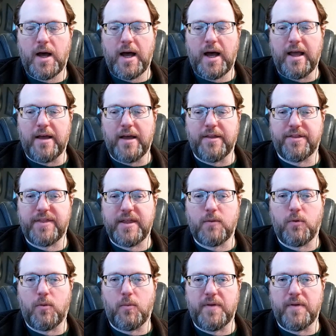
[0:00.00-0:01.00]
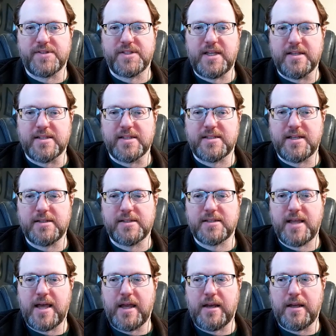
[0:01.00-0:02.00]
I think what we've seen
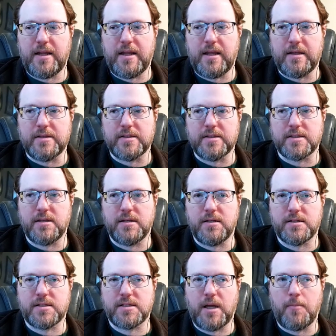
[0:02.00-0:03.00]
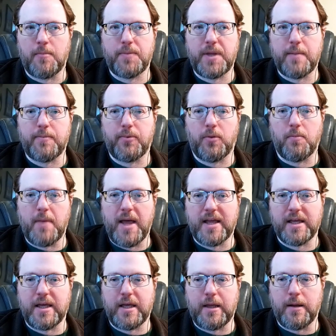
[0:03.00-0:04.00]
since then is some people
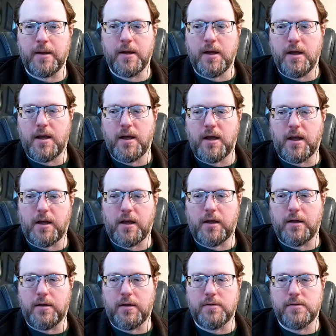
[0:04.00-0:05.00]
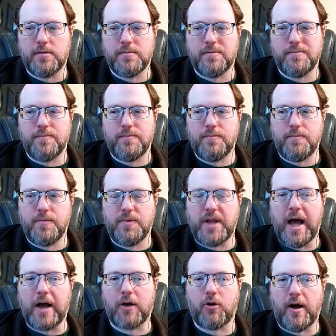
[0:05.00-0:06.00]
making uh,
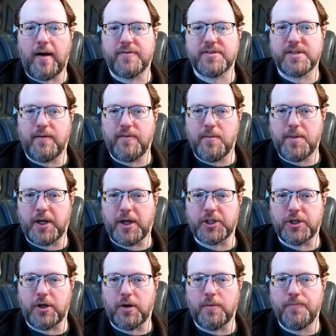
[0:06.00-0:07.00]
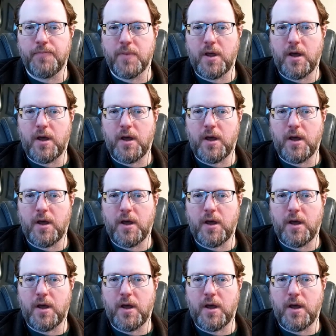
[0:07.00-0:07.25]
knockoffs of the picture.